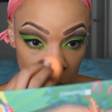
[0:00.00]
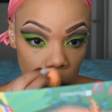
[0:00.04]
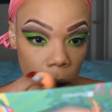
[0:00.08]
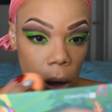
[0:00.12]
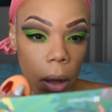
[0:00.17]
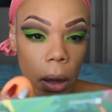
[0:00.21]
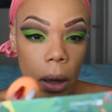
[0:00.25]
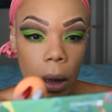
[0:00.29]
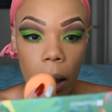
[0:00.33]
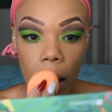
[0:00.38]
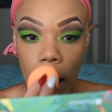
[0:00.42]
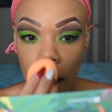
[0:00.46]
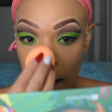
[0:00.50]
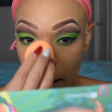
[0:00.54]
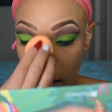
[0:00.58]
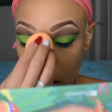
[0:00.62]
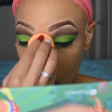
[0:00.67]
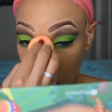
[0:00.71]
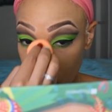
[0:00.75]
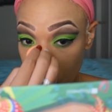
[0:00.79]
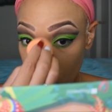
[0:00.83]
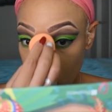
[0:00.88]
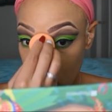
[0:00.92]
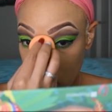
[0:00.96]
in
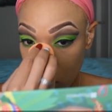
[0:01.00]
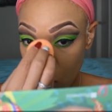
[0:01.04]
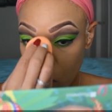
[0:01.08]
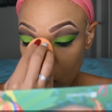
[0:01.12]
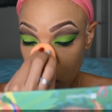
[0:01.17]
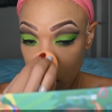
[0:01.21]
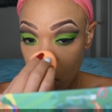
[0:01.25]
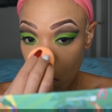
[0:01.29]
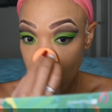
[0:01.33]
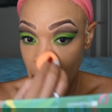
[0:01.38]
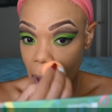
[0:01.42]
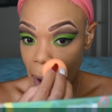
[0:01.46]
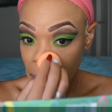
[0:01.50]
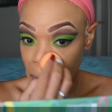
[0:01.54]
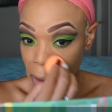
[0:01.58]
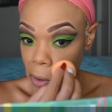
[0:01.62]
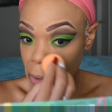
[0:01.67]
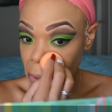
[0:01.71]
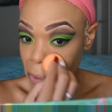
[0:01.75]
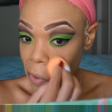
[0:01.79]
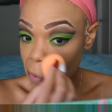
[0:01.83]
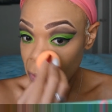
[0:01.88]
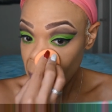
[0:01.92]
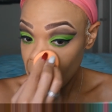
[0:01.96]
life is when you have to
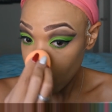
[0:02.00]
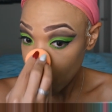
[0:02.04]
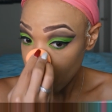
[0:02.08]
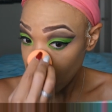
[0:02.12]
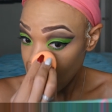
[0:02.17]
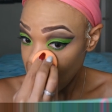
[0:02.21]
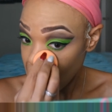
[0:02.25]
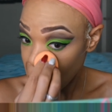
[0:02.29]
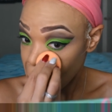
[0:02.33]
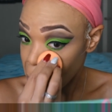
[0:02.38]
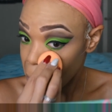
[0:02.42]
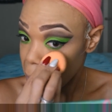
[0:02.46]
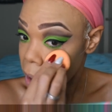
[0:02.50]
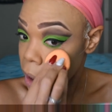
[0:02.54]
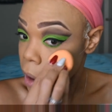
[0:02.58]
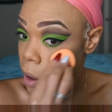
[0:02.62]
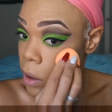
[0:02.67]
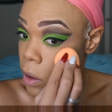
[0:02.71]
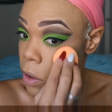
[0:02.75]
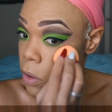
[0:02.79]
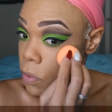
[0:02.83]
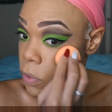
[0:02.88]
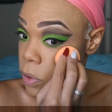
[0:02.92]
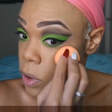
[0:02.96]
do a video
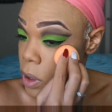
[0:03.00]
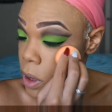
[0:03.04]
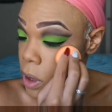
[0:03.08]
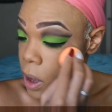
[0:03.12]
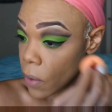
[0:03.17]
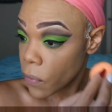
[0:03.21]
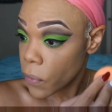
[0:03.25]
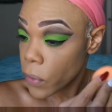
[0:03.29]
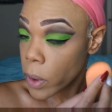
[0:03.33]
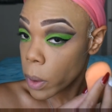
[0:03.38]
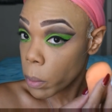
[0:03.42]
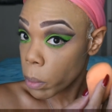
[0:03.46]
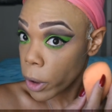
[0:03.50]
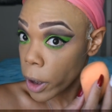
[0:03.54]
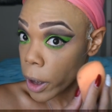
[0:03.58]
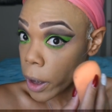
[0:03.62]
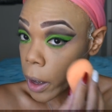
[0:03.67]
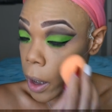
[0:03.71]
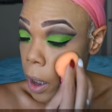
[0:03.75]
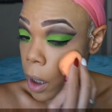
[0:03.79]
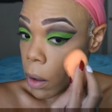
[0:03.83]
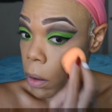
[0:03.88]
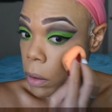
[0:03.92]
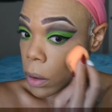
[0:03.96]
and you suffer the
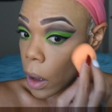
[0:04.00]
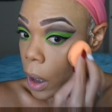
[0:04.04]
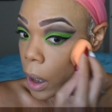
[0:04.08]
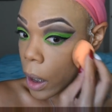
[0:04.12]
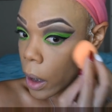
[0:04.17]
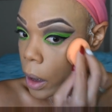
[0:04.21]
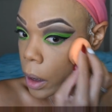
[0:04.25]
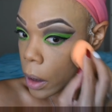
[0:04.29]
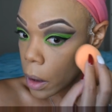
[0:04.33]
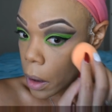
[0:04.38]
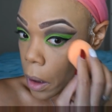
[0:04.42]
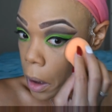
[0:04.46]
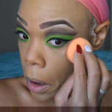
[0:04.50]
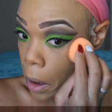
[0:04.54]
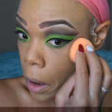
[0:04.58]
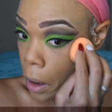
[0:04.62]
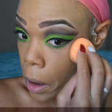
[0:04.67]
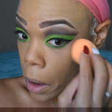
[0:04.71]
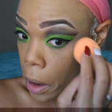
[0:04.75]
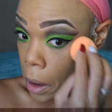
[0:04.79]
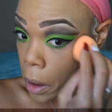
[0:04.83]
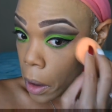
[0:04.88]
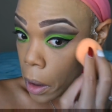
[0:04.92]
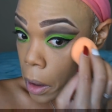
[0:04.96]
breakout. Like,
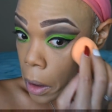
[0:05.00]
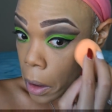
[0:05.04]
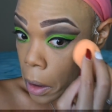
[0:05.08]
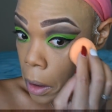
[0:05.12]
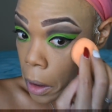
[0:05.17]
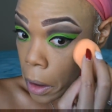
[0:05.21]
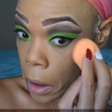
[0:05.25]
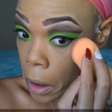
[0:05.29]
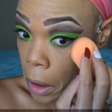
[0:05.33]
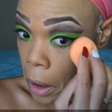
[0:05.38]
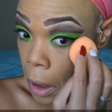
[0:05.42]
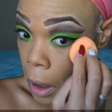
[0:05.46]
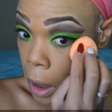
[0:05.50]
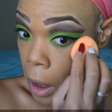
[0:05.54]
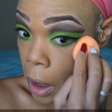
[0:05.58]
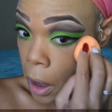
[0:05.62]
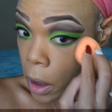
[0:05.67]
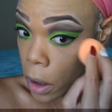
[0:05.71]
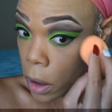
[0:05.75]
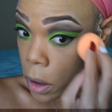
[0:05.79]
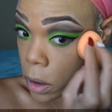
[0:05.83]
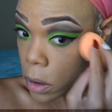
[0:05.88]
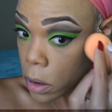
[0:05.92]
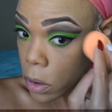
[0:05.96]

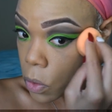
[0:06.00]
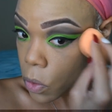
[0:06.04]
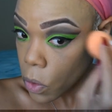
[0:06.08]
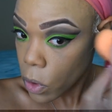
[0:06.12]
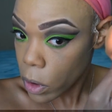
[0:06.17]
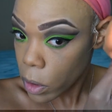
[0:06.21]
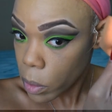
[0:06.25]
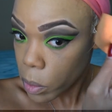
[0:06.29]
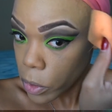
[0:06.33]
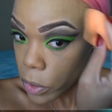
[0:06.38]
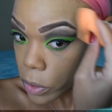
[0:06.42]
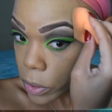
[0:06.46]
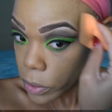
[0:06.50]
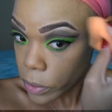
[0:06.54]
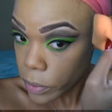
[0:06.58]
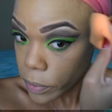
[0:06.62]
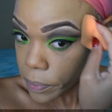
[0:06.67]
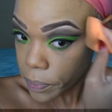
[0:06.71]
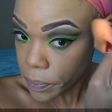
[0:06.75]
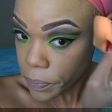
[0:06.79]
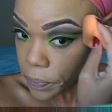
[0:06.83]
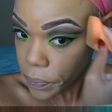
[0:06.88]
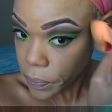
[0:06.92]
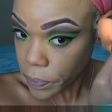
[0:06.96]
that is horrible.
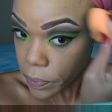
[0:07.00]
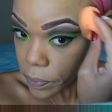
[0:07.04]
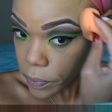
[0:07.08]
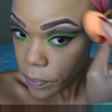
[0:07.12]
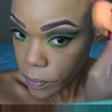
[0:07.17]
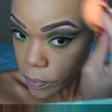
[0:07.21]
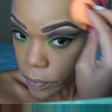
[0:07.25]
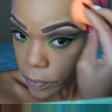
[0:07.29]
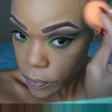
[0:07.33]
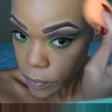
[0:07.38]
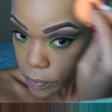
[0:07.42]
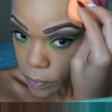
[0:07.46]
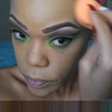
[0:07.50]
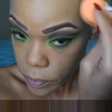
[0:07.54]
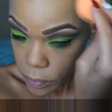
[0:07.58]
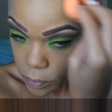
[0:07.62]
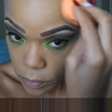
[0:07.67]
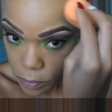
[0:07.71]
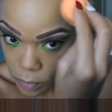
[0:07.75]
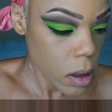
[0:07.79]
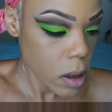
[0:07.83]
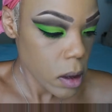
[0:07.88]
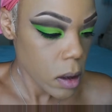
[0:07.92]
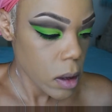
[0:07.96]

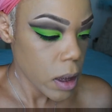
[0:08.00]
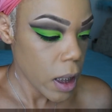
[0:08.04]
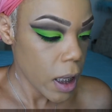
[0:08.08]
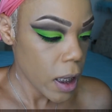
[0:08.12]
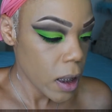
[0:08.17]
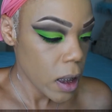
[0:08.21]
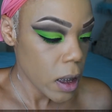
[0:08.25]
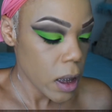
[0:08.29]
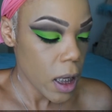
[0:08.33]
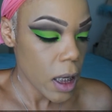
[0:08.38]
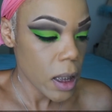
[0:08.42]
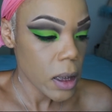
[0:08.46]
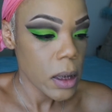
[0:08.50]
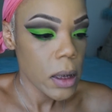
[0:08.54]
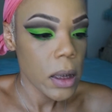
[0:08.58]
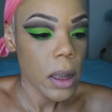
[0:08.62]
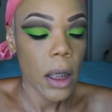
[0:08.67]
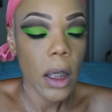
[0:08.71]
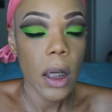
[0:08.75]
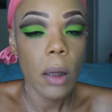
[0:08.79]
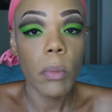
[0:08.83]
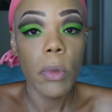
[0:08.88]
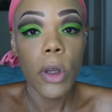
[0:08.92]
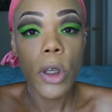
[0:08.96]
So now that that's done,
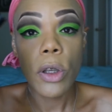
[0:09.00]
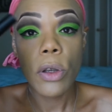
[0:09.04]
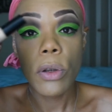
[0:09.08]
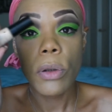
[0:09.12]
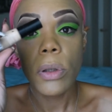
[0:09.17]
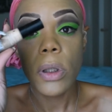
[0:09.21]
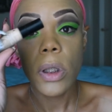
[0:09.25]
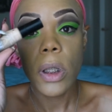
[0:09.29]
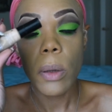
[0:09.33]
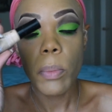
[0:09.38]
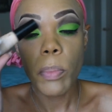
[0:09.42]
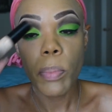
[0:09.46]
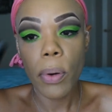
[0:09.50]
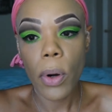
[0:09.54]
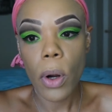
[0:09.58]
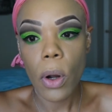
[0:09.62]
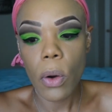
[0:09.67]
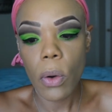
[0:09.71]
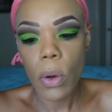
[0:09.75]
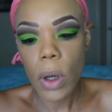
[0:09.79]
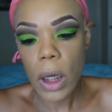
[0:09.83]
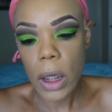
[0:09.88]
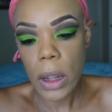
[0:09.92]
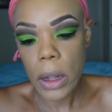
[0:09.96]
I'm gonna use the
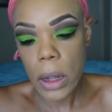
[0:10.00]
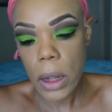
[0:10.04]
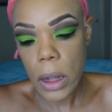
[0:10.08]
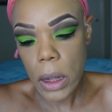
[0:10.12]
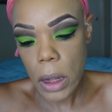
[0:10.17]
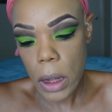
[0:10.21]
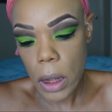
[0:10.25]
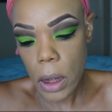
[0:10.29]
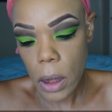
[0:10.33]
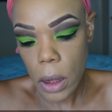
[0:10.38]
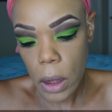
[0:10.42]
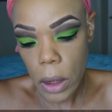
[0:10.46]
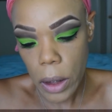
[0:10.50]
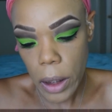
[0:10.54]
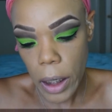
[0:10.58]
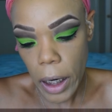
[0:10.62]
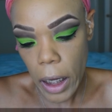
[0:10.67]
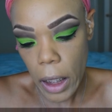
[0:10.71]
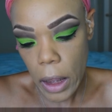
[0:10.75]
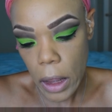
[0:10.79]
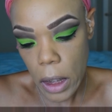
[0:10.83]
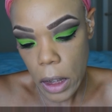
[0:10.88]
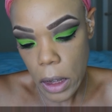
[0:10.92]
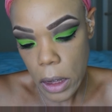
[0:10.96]
Pro Concealer,
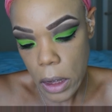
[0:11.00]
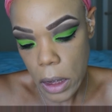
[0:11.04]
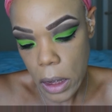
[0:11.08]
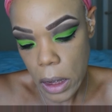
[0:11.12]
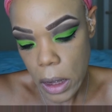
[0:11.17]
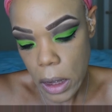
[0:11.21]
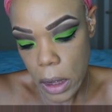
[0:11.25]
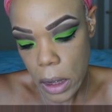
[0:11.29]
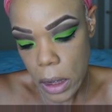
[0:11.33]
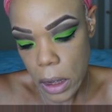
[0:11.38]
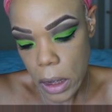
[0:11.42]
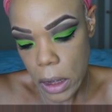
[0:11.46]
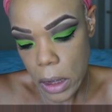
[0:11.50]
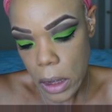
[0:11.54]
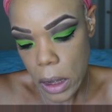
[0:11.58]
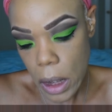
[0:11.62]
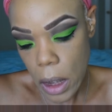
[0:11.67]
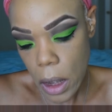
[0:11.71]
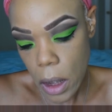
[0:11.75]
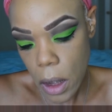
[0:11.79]
and this is,